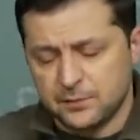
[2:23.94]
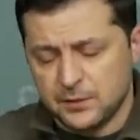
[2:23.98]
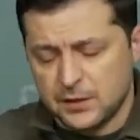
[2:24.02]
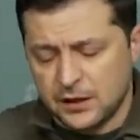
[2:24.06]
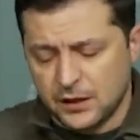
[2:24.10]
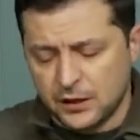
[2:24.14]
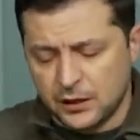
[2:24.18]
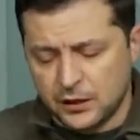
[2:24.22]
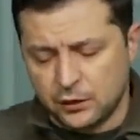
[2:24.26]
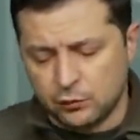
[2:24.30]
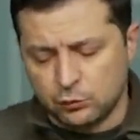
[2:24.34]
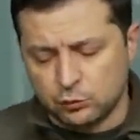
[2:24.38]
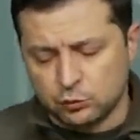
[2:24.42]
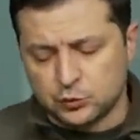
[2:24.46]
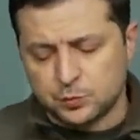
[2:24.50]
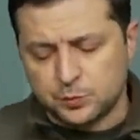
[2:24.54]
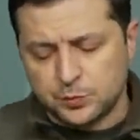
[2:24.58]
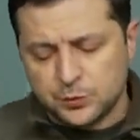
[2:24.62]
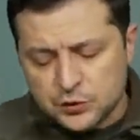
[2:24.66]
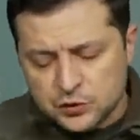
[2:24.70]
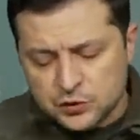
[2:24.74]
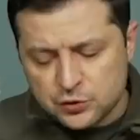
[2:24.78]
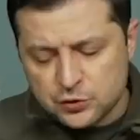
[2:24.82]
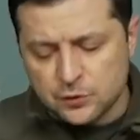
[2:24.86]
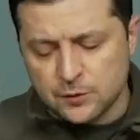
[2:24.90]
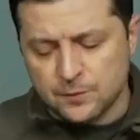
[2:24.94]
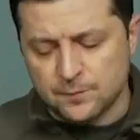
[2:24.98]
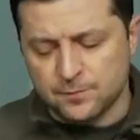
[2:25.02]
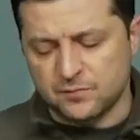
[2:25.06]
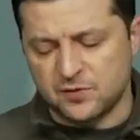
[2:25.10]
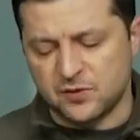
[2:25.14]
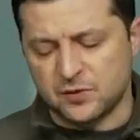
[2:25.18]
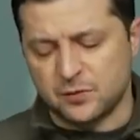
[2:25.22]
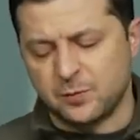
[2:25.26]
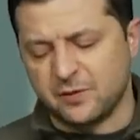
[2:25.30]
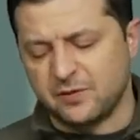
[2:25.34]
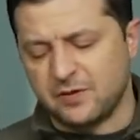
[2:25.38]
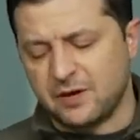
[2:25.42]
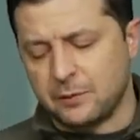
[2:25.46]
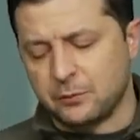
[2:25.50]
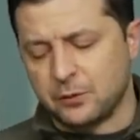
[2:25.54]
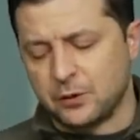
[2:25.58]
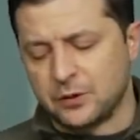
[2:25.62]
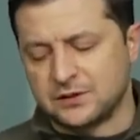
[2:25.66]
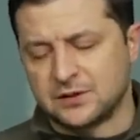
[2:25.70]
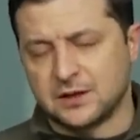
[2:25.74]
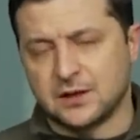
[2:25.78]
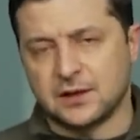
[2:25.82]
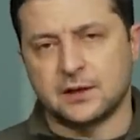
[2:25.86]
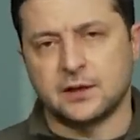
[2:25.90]
With this rallying cry,
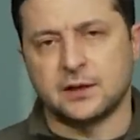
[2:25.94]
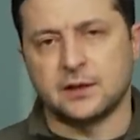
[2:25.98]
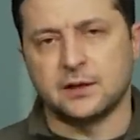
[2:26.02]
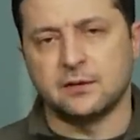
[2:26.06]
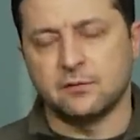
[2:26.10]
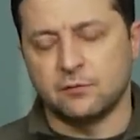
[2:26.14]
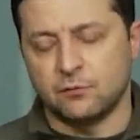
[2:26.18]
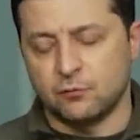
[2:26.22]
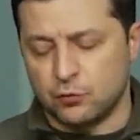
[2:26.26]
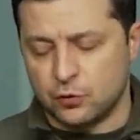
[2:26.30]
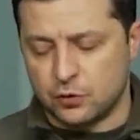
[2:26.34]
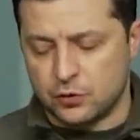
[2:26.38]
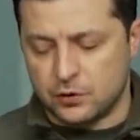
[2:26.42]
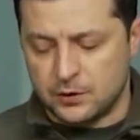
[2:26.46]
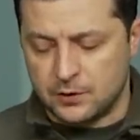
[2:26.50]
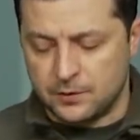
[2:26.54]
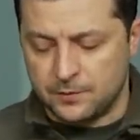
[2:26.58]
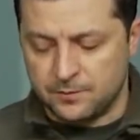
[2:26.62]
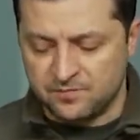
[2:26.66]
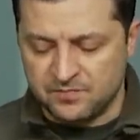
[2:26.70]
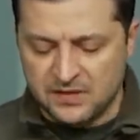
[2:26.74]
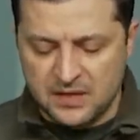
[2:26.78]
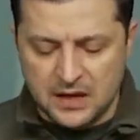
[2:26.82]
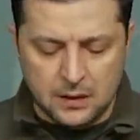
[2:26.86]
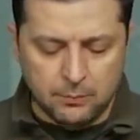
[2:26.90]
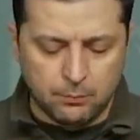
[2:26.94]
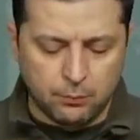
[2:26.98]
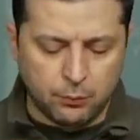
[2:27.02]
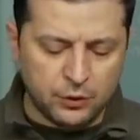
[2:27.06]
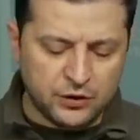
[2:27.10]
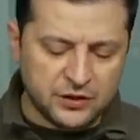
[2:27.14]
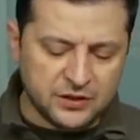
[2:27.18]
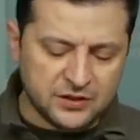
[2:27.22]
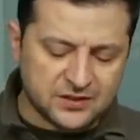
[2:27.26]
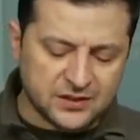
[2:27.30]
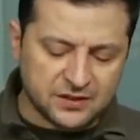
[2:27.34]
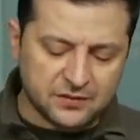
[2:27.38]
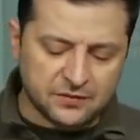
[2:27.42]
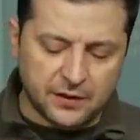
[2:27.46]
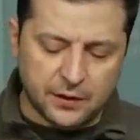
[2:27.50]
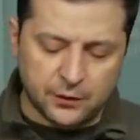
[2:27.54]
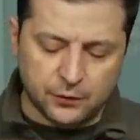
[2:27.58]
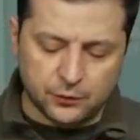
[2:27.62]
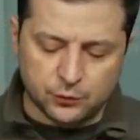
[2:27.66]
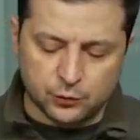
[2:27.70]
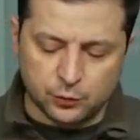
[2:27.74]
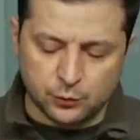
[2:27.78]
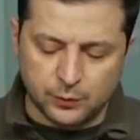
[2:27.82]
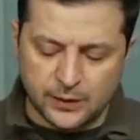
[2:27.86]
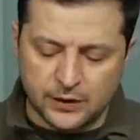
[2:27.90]
we withstood and are successfully
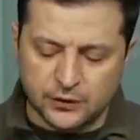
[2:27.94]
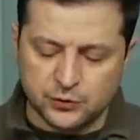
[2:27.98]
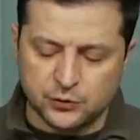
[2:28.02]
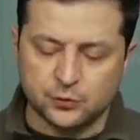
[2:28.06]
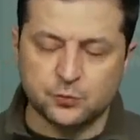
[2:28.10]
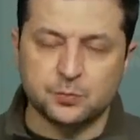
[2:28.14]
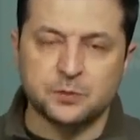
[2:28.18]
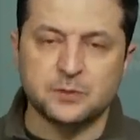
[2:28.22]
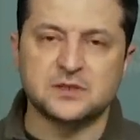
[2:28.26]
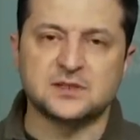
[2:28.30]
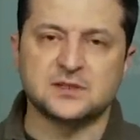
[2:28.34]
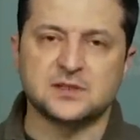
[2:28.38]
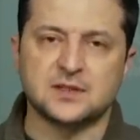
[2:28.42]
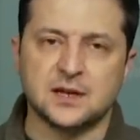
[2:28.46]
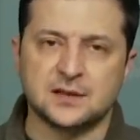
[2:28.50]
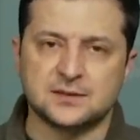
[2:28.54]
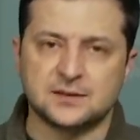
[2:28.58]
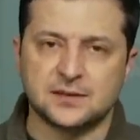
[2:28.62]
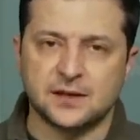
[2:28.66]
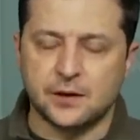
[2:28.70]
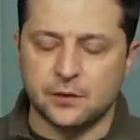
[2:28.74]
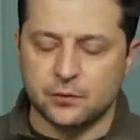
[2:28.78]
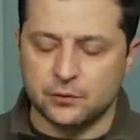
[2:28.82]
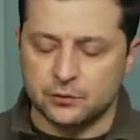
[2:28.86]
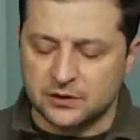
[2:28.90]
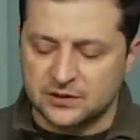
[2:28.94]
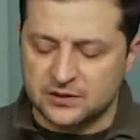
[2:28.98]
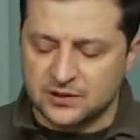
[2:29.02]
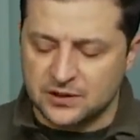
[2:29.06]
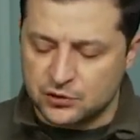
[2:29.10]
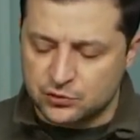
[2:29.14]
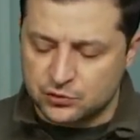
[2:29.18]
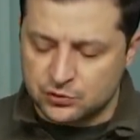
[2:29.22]
repelling the enemy's attacks.